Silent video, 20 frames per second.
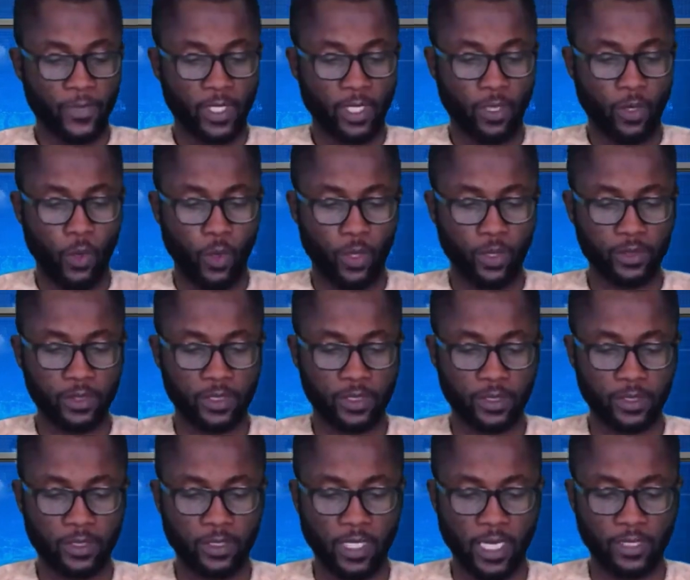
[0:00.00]
Courts
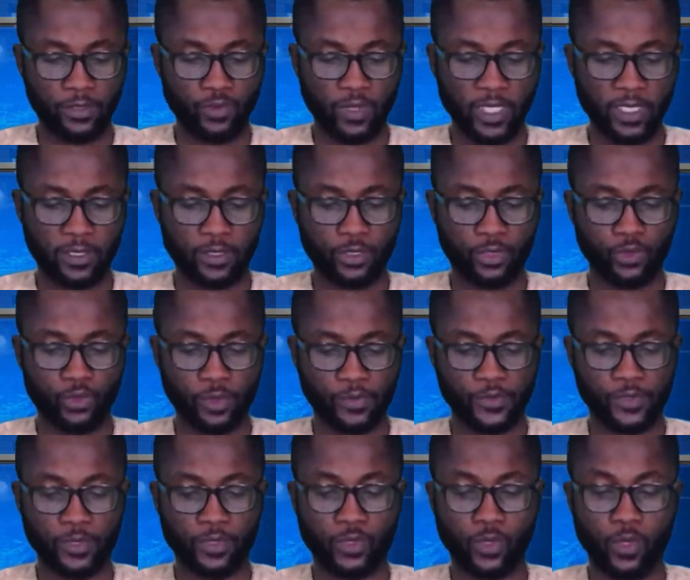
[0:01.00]
to address
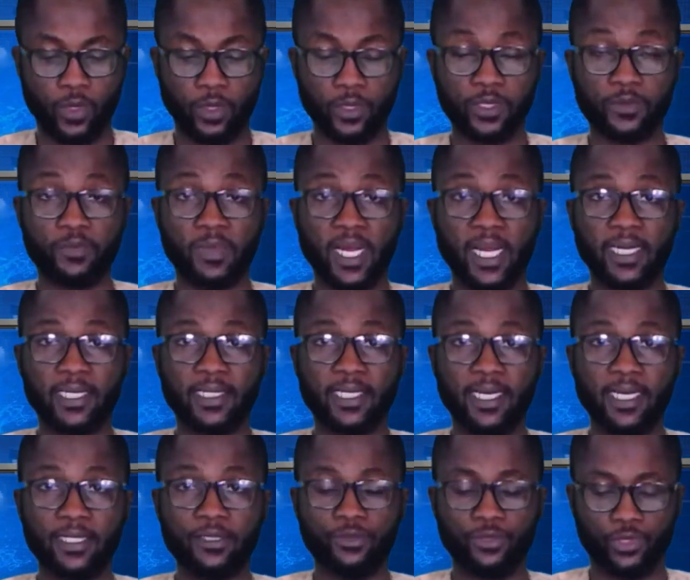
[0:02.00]
disruptions caused by
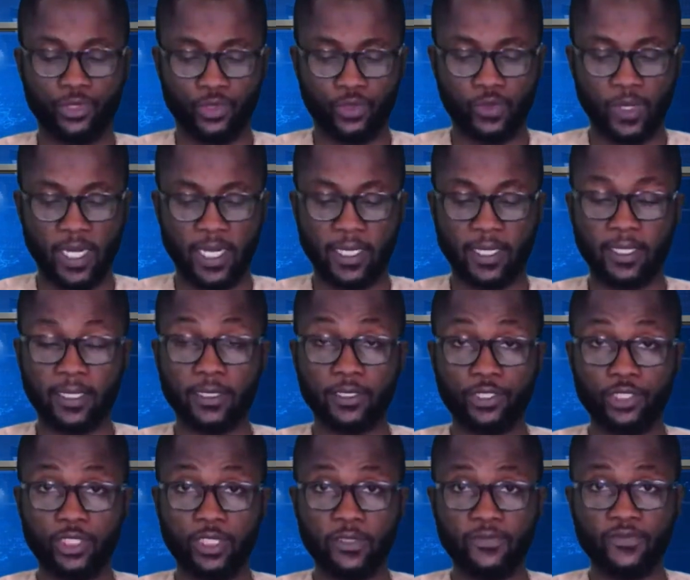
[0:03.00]
Kano's trial,
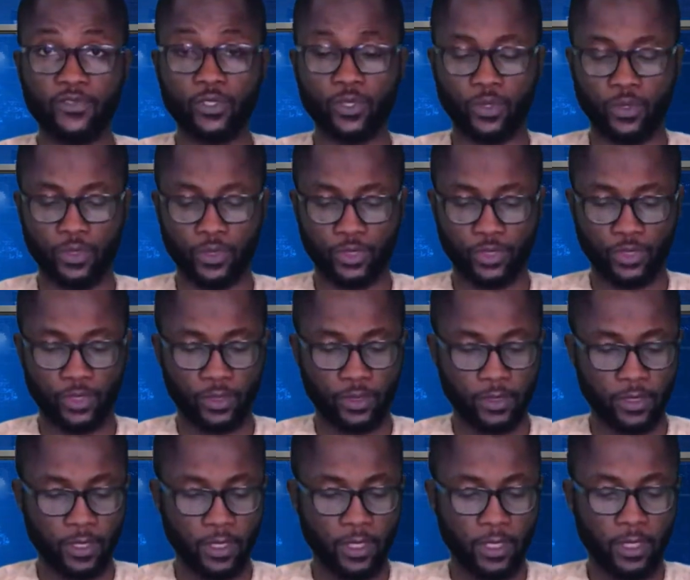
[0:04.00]
Chief Judge.
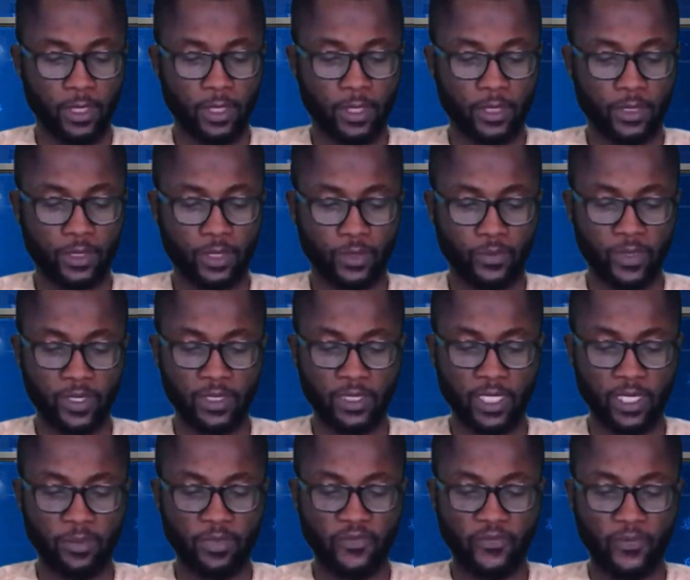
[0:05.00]

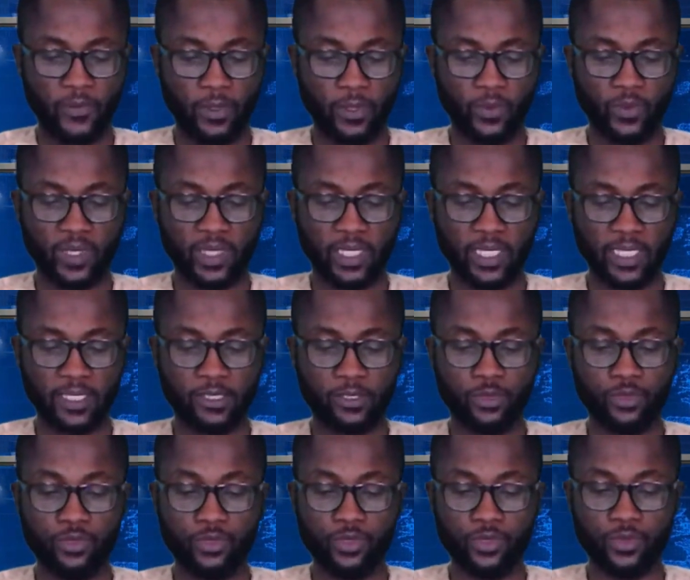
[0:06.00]
Surrender before we get
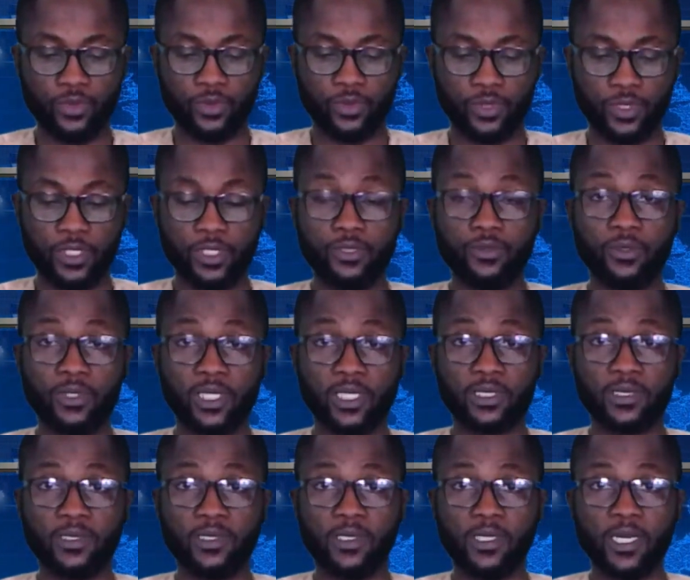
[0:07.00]
to you, new
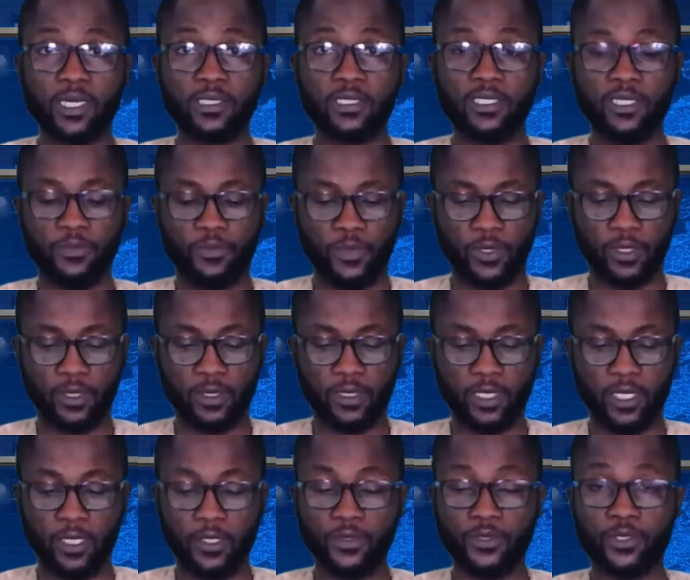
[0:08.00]
Castina CP
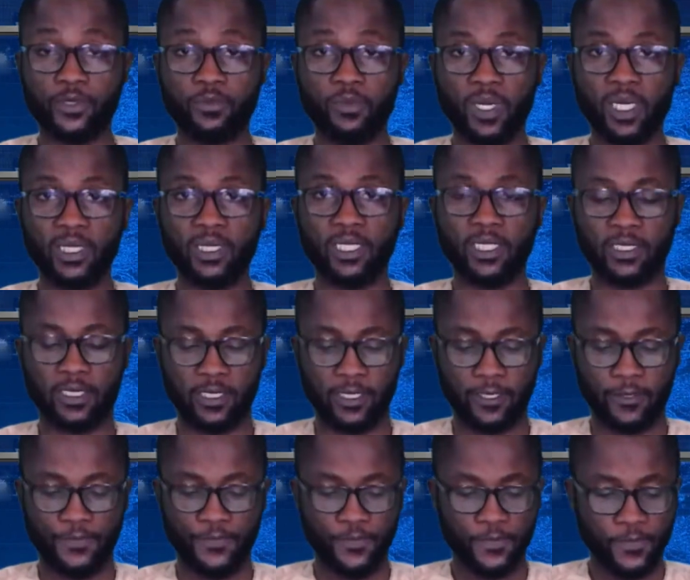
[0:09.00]
tells bandits.
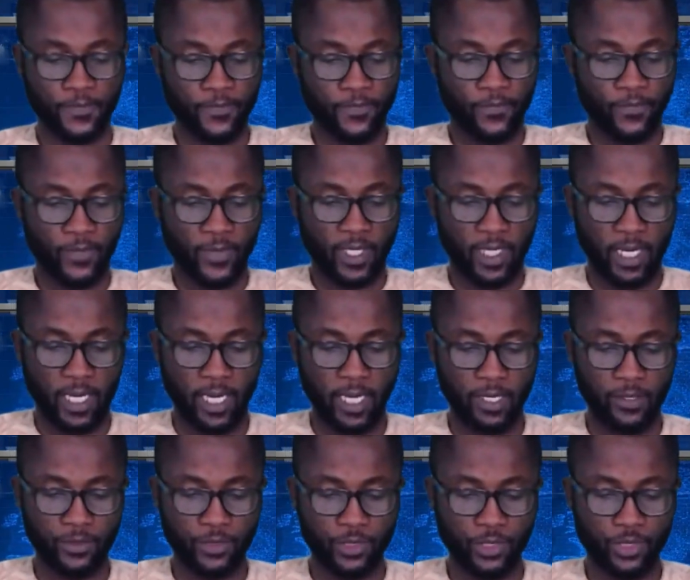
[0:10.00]

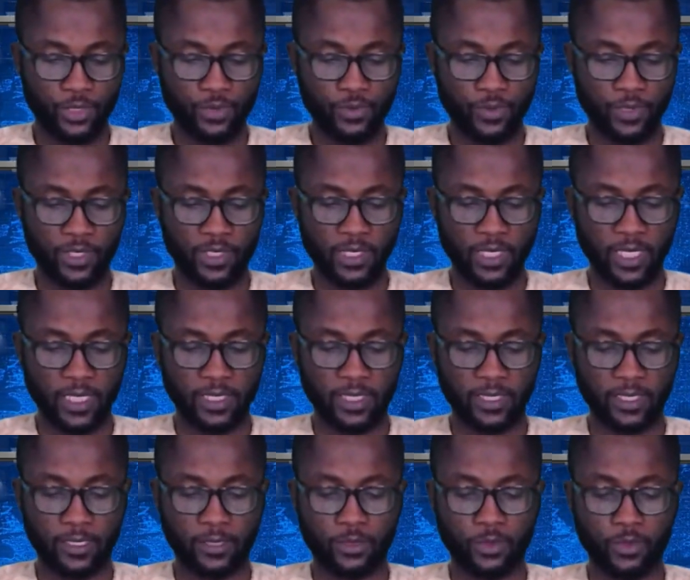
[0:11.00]
Our security
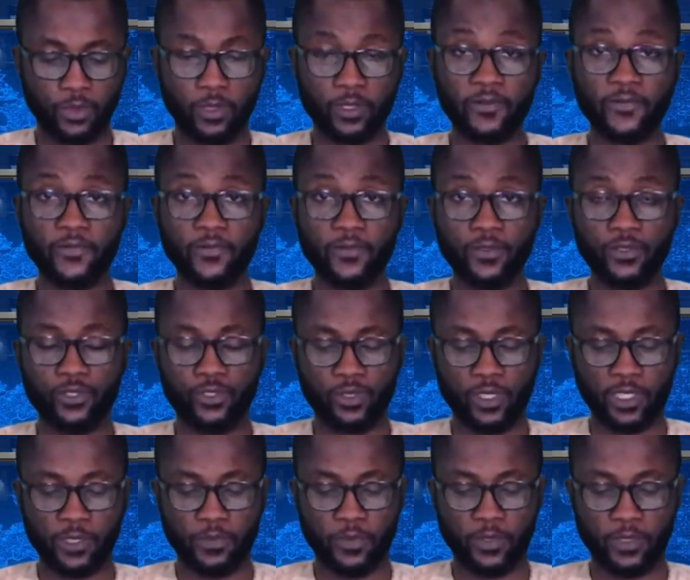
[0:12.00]
agents extort food
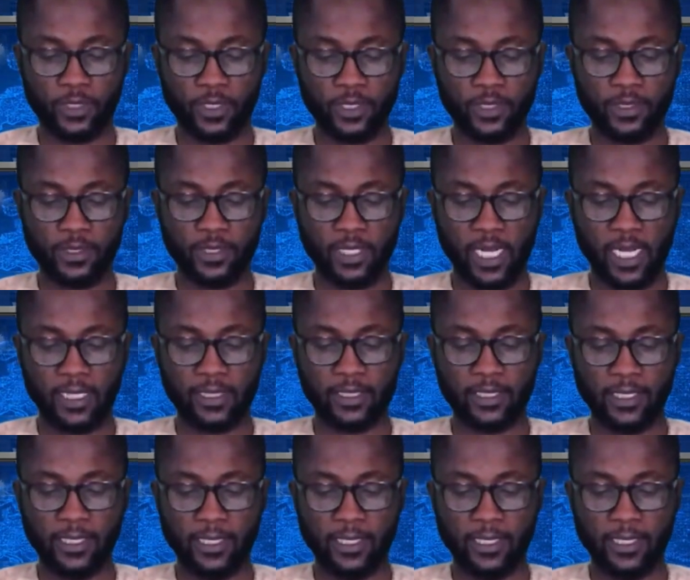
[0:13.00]
transporters at